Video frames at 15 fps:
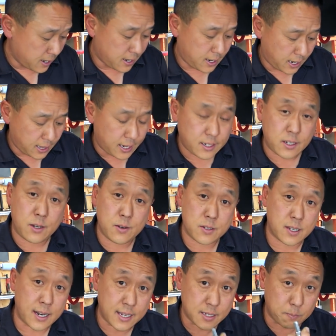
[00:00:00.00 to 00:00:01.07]
and I like to
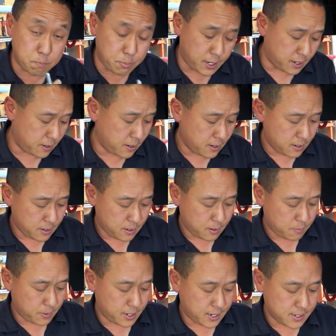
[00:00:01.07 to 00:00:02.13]
use it as a bit
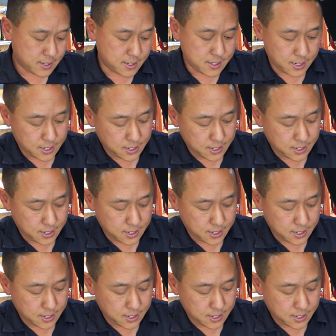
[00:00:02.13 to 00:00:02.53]
because it's